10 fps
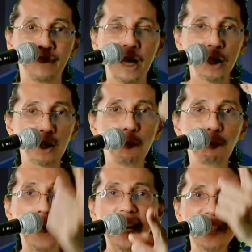
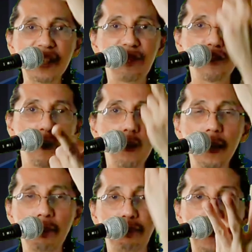So pace, flow,
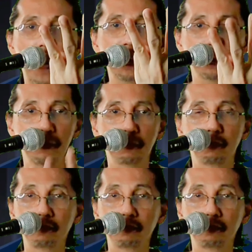and plot.